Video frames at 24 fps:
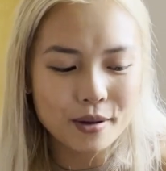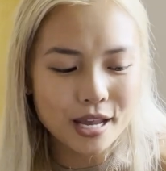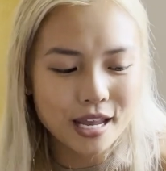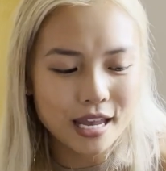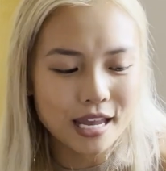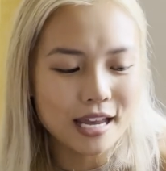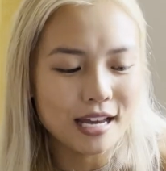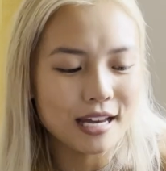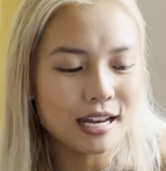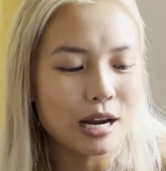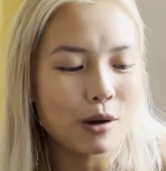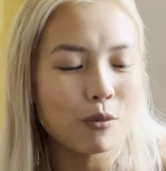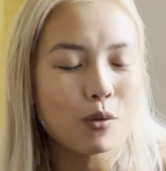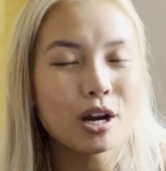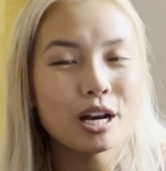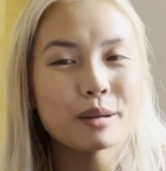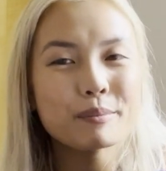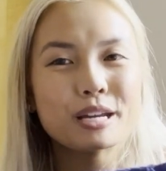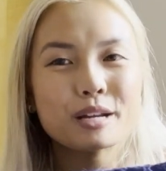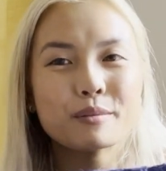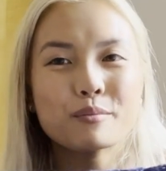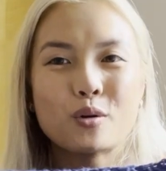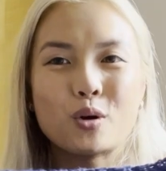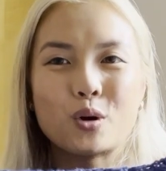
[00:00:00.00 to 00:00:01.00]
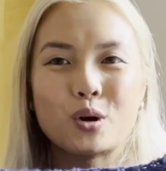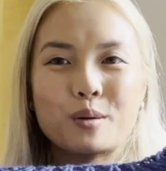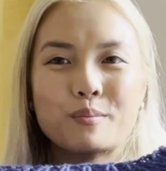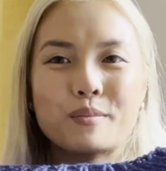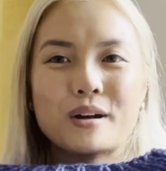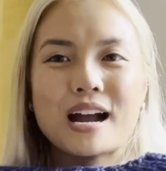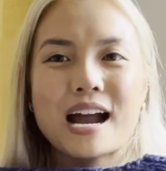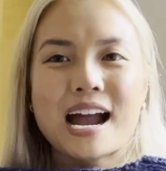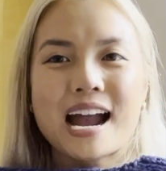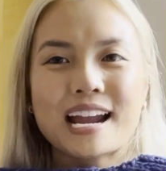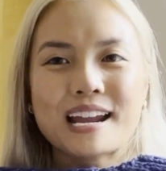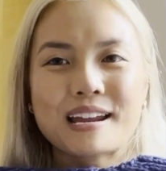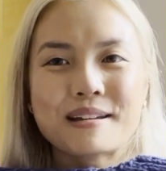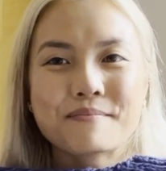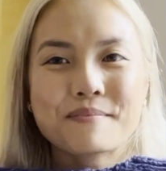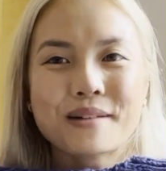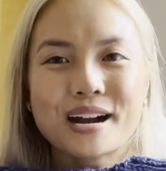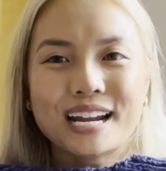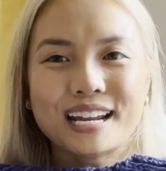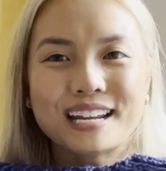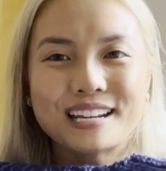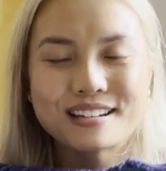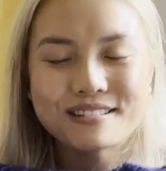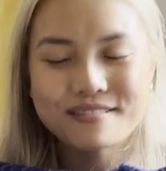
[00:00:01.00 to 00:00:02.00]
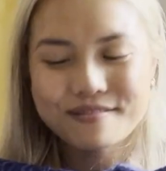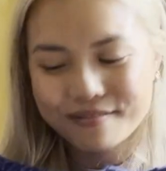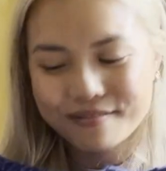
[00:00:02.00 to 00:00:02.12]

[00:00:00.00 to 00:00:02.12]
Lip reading: and I want to make more, but I might